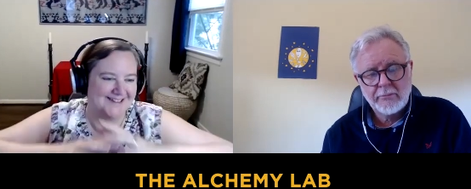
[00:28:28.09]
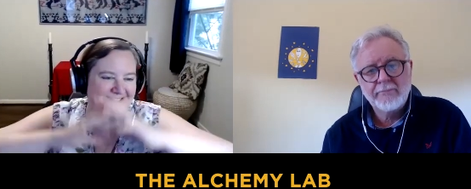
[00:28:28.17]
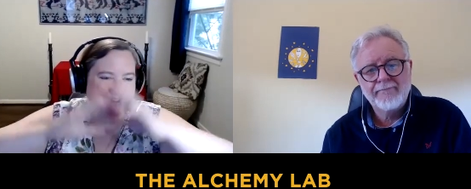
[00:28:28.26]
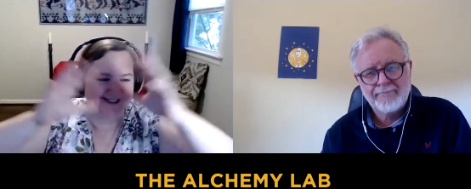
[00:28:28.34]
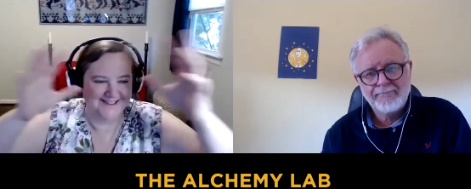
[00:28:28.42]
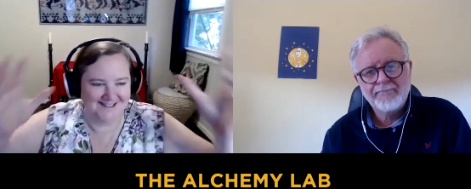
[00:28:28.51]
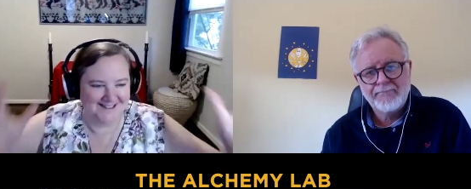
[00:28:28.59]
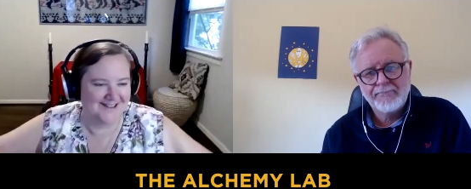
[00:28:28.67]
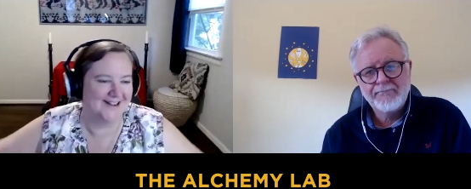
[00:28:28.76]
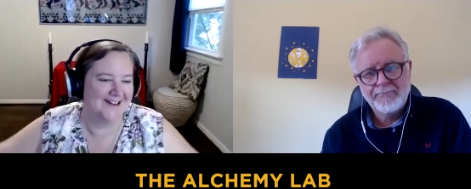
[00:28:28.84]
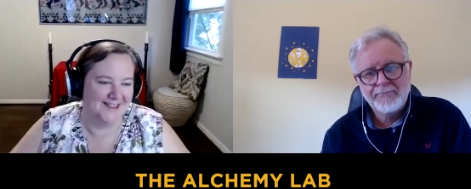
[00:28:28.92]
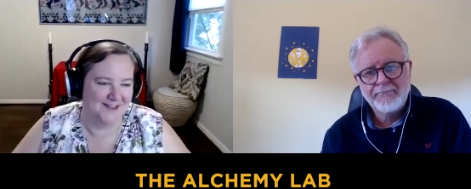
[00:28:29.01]
Speaker 1: It's the the
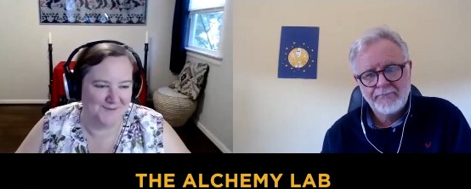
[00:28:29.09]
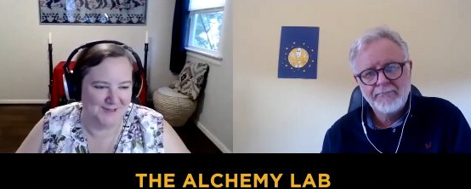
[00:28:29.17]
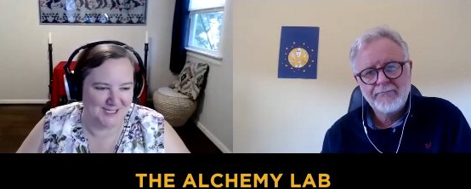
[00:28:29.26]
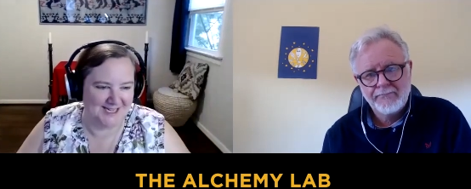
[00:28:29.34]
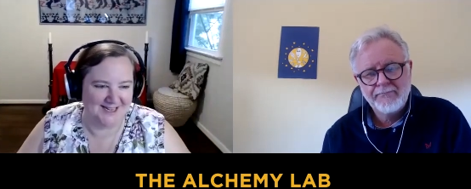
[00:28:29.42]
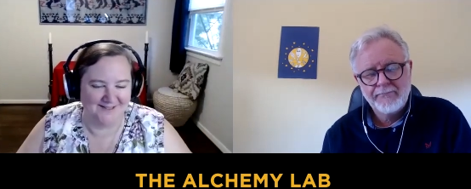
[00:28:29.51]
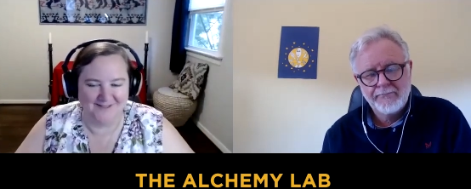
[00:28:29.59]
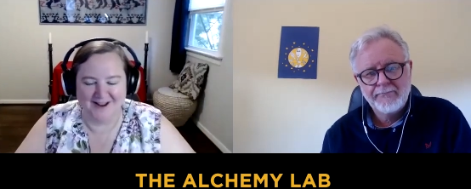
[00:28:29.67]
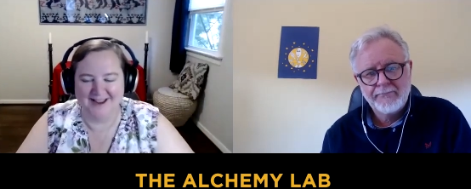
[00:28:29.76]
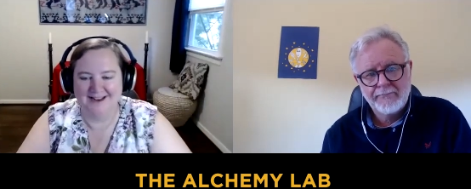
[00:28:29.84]
God in the machine, right?